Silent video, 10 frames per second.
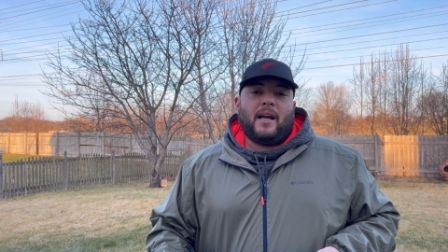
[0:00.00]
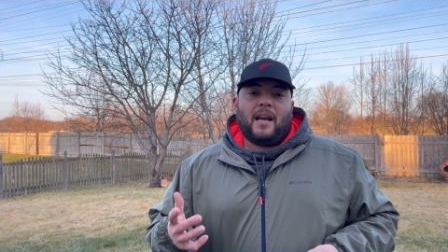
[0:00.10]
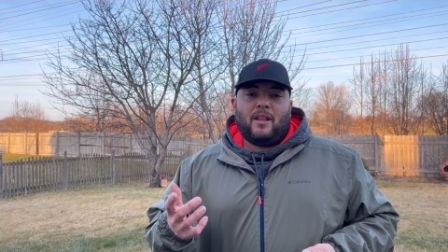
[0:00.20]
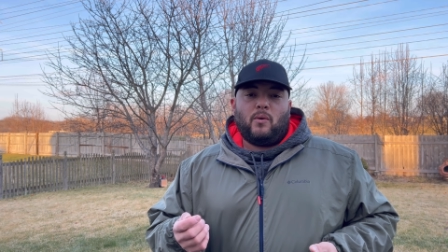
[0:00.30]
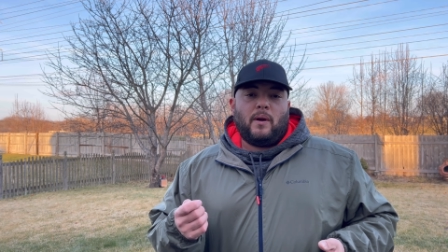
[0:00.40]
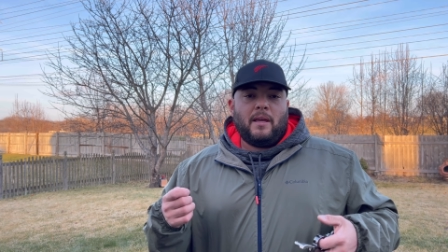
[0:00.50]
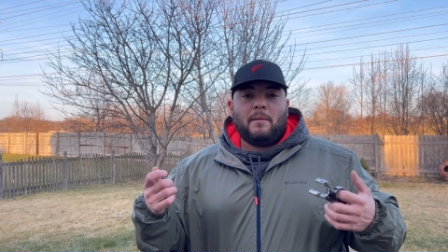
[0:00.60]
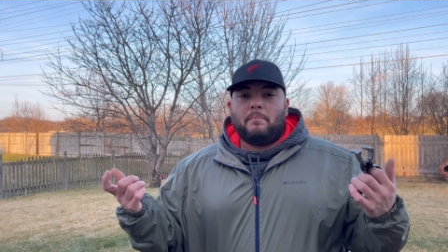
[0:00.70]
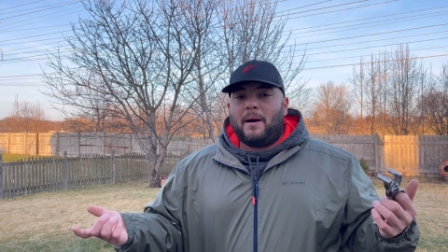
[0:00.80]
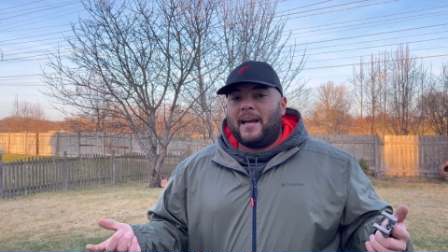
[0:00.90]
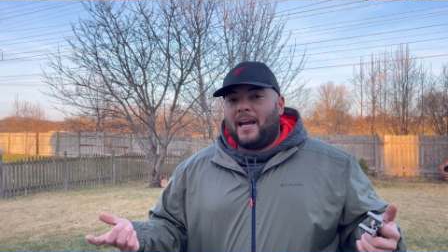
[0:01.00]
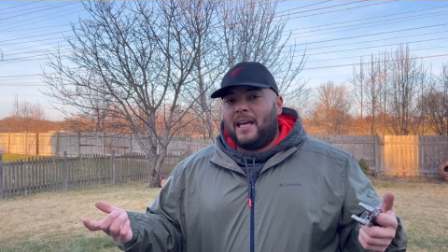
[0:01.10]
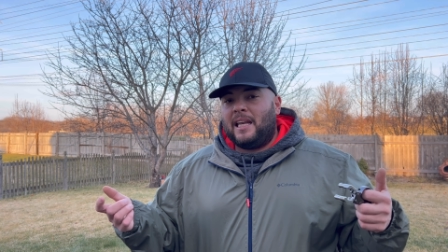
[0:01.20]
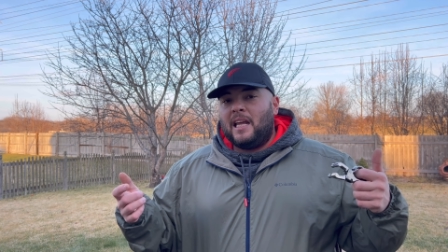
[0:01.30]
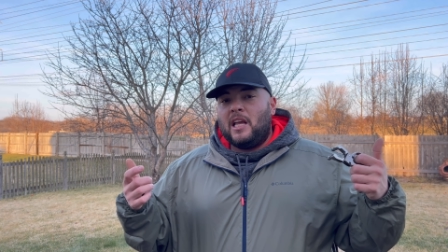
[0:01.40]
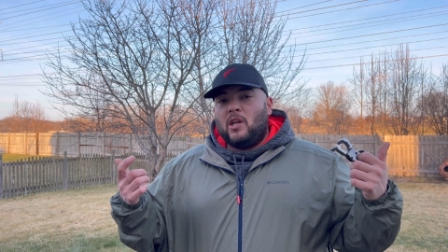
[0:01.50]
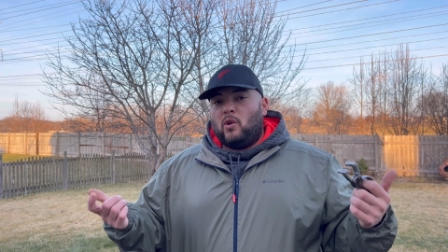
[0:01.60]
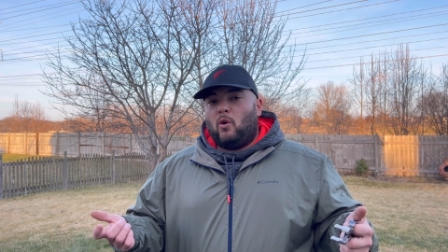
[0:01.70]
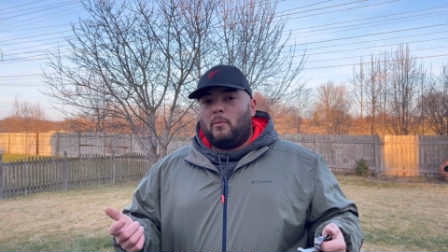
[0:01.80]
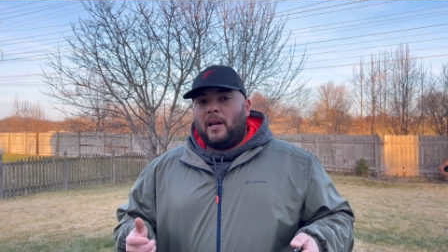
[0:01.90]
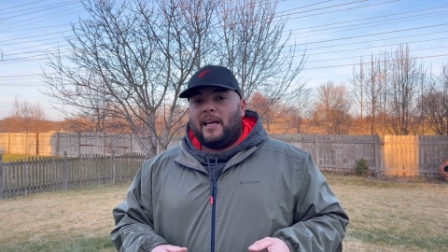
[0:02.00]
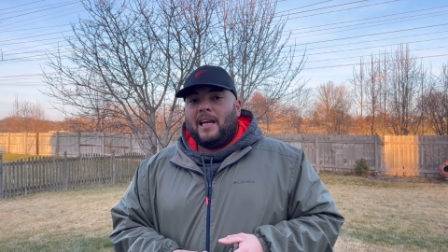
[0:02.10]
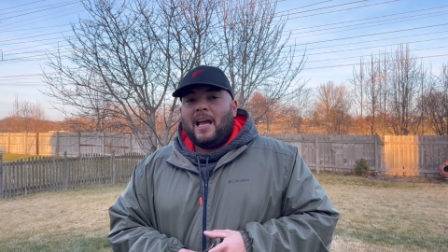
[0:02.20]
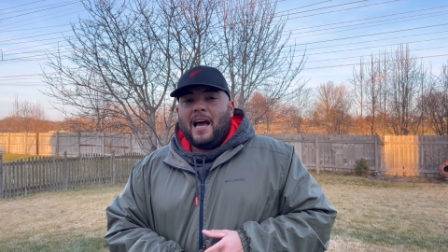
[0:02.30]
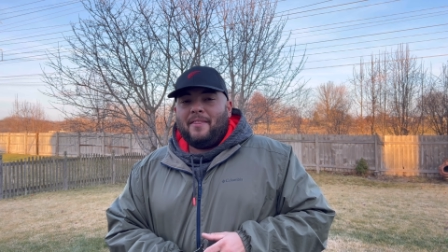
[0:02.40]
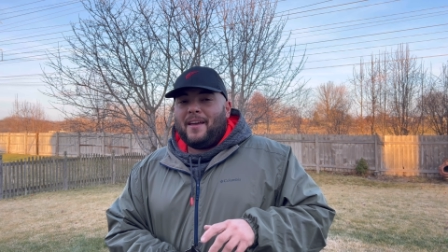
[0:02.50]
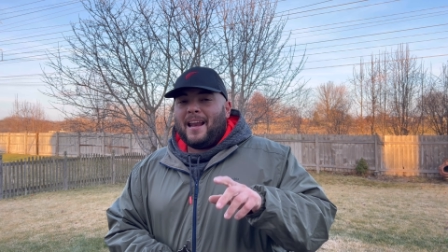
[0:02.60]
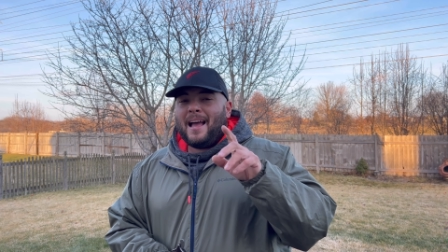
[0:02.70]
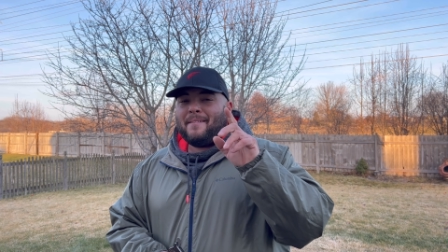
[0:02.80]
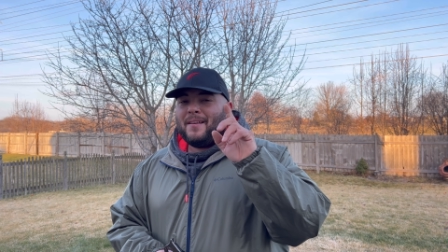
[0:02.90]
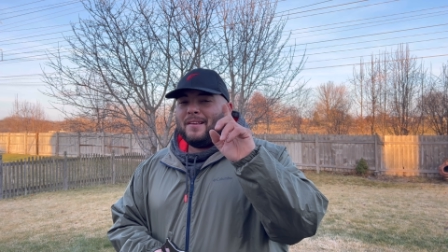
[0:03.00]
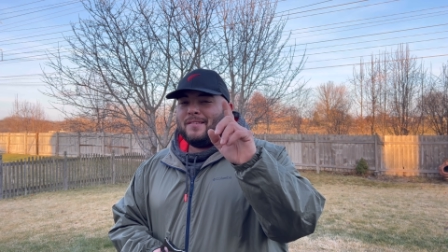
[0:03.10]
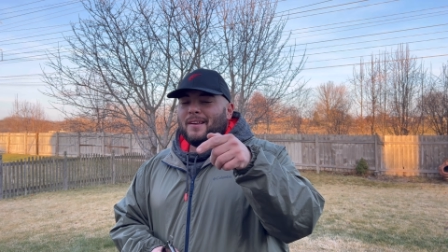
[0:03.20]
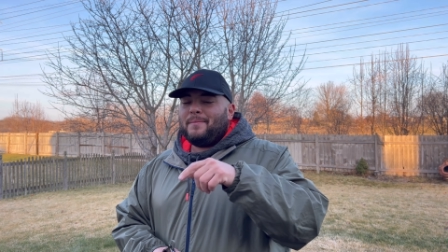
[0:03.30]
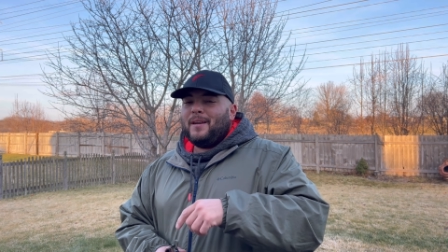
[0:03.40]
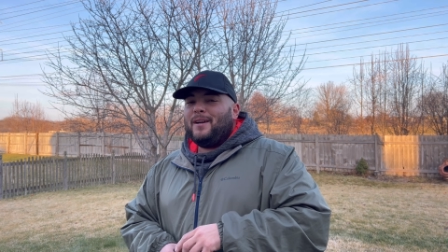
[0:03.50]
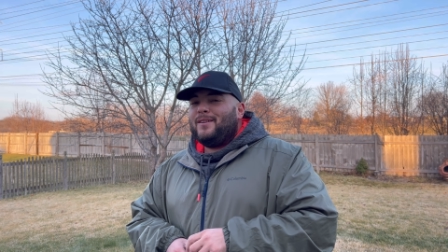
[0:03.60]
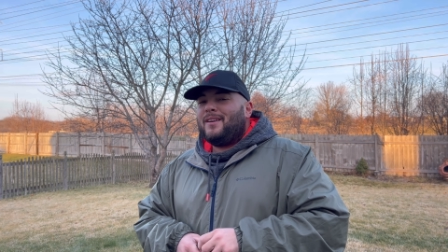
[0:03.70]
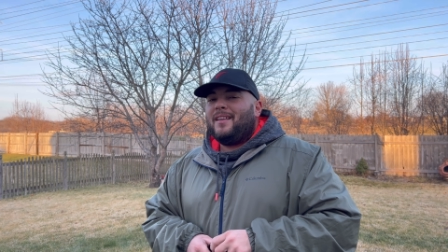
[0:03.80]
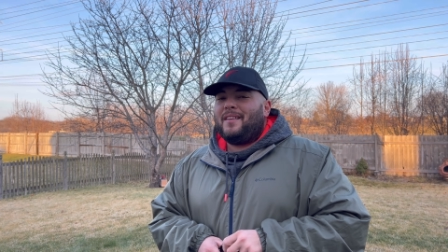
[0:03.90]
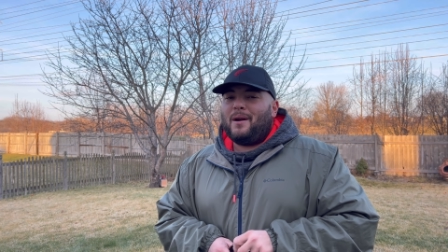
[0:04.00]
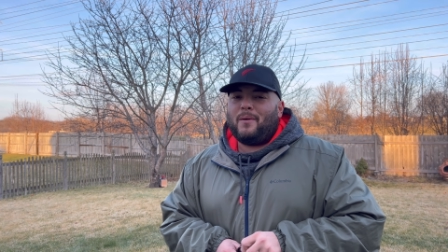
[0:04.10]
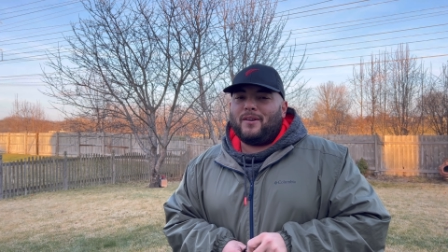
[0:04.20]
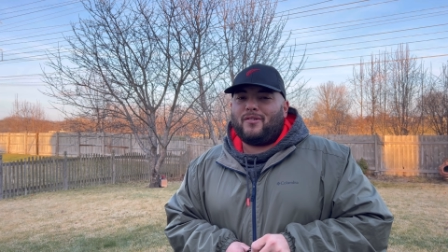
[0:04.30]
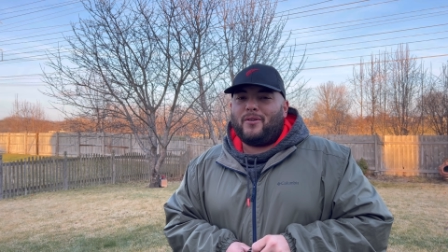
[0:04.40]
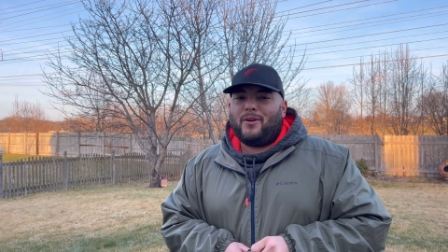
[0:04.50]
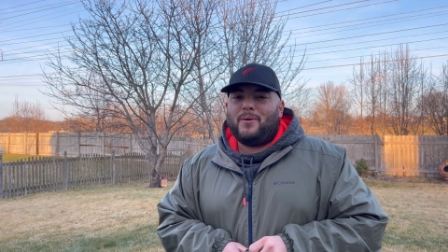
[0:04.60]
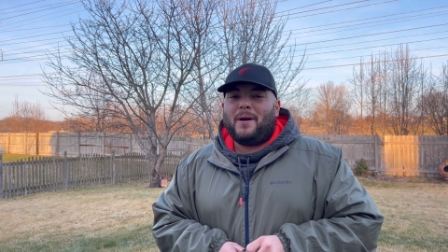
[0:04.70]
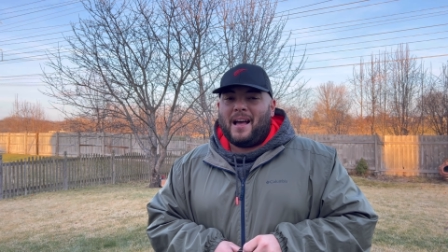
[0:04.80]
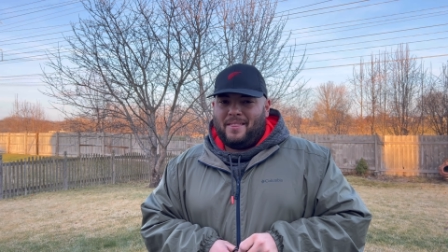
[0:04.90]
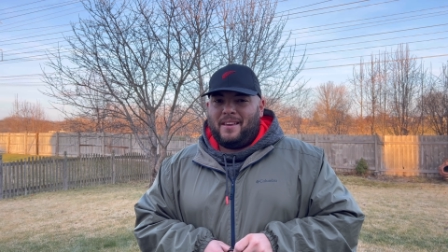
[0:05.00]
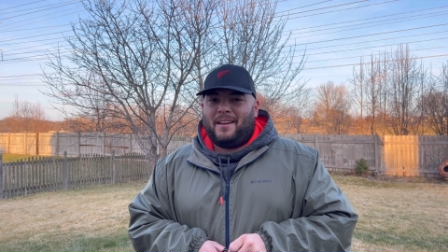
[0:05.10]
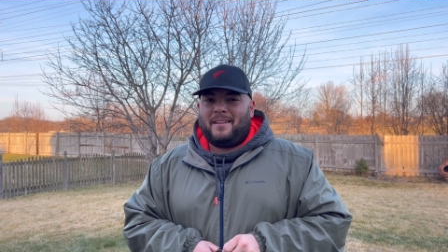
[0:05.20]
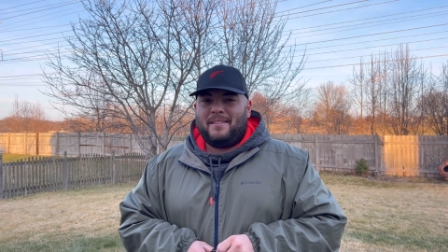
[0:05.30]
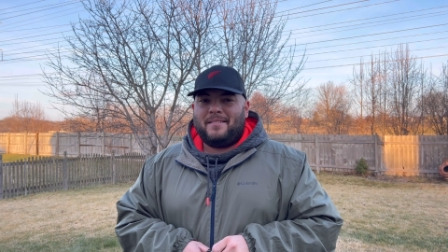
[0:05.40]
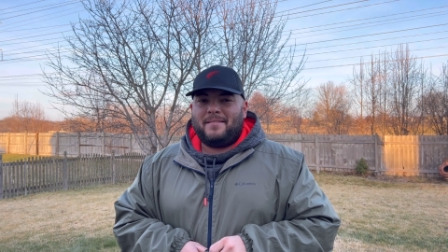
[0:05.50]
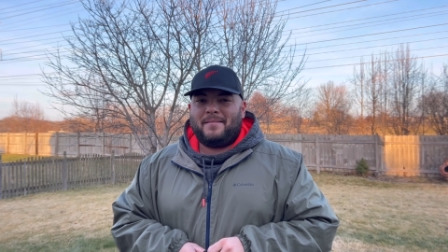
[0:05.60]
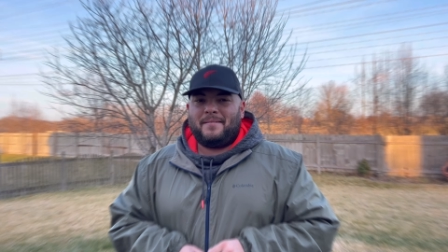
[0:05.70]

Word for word: gonna do it by hand normally. And then I have something else that I want to show you at the end. So pretty